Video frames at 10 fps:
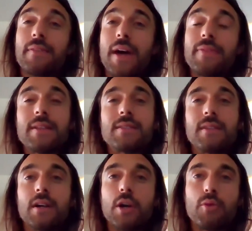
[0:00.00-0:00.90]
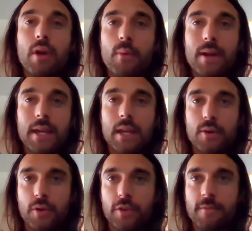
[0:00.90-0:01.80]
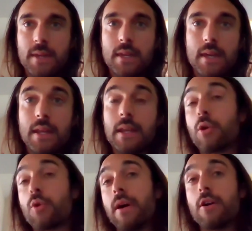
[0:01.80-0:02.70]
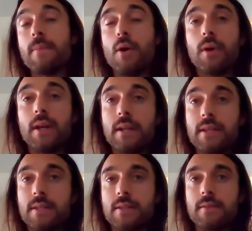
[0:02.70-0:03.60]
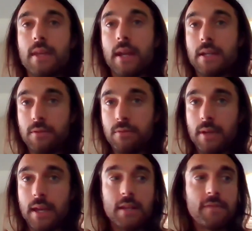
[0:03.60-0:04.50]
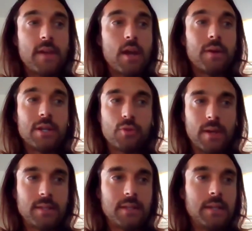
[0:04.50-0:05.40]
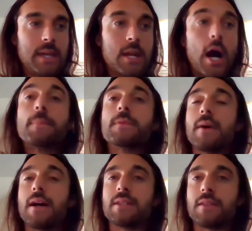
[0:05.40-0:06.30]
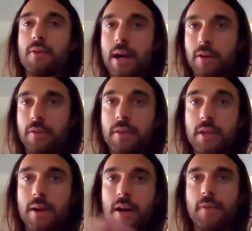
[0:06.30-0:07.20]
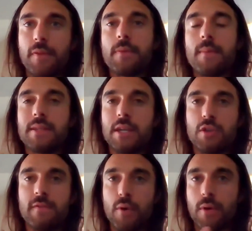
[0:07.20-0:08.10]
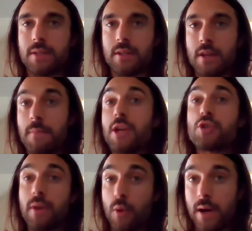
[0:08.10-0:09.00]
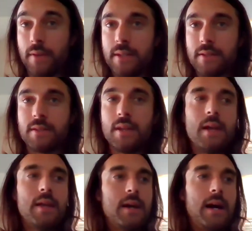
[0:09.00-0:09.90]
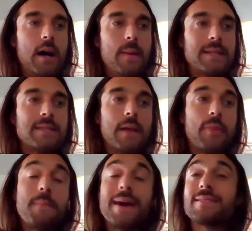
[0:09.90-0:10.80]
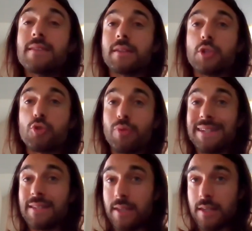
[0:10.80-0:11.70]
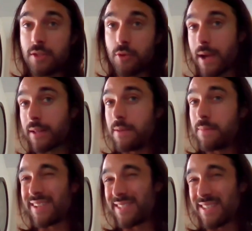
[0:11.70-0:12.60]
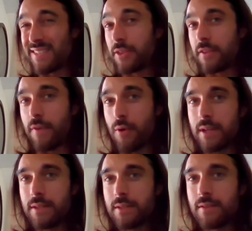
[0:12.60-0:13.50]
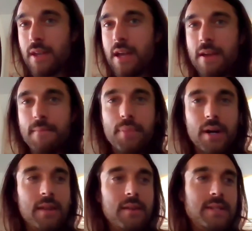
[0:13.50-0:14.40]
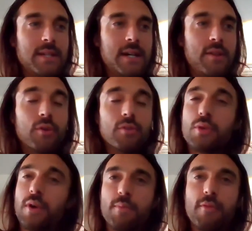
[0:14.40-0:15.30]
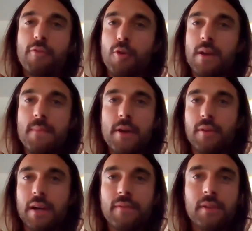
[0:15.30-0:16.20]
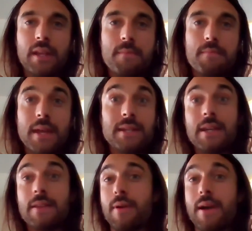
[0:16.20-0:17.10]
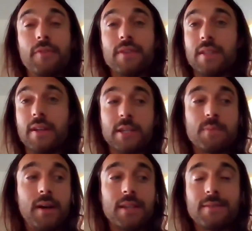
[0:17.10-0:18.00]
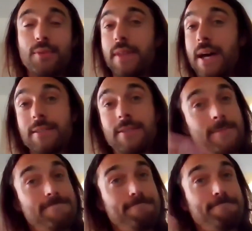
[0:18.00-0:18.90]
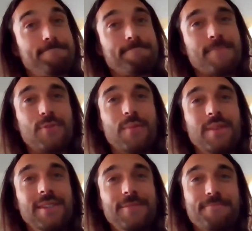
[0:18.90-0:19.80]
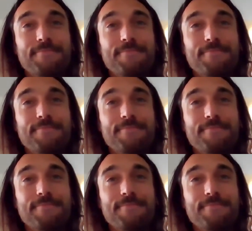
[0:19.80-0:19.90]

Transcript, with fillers: that, that's a, a great way to get a hold of me and, and inquire about what it is that I do. And if they are interested in optimizing their health, you know, health optimization focuses on measuring wellness. Uh, it's not the best thing to treat disease directly because that's not the focus, but uh, those who want to perform at a better level and maintain their health as long as possible, that's what we do.